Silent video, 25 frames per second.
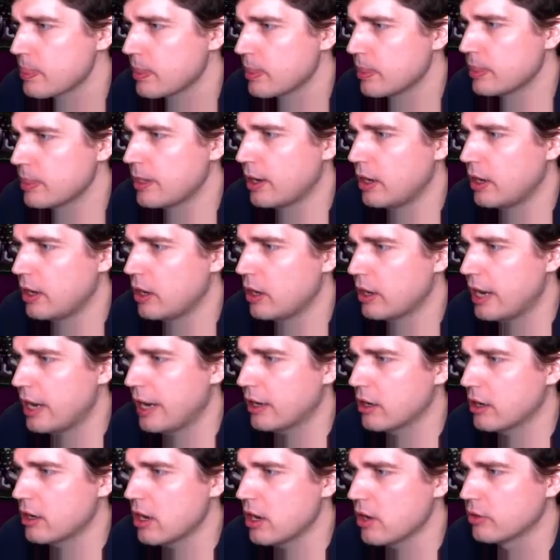the heart. I
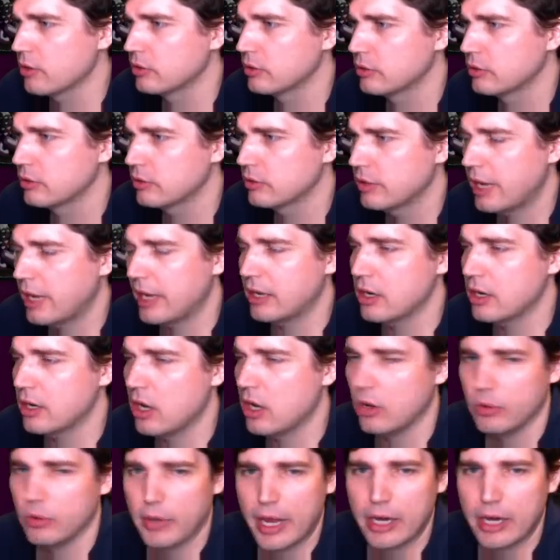don't know. I don't
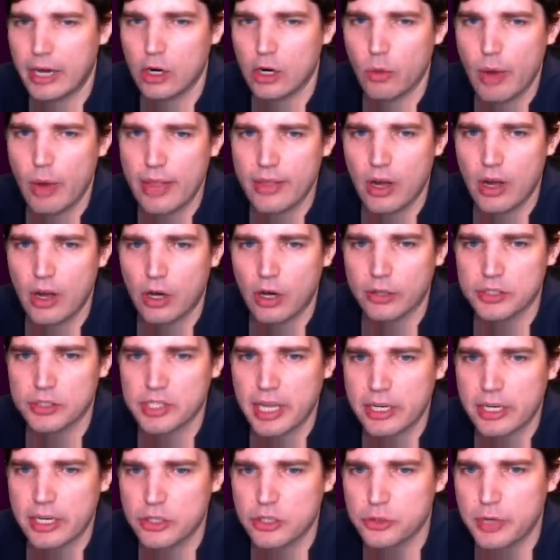know. I don't know why the hearts
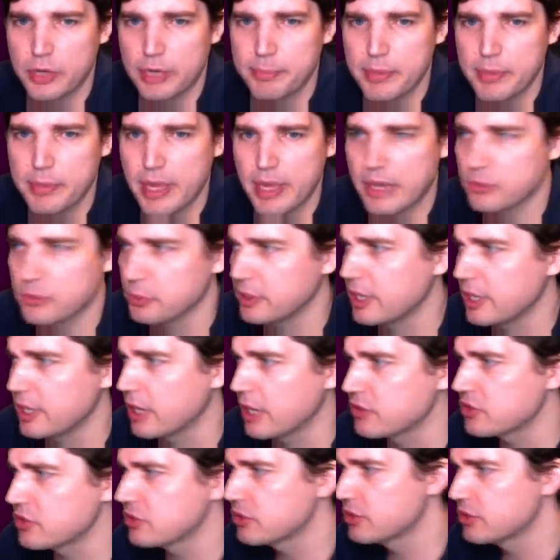kind of strike me as
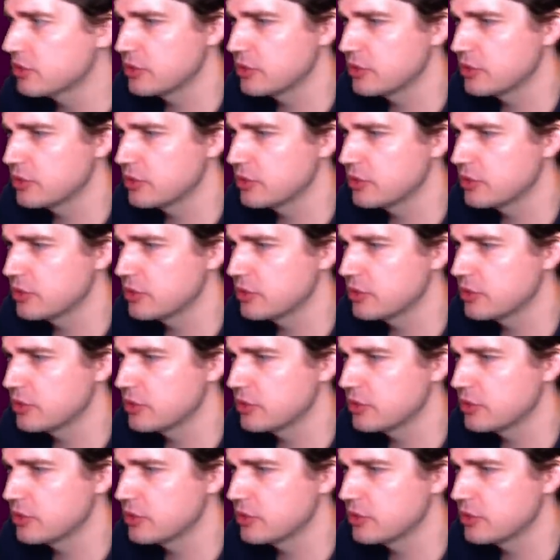Redux.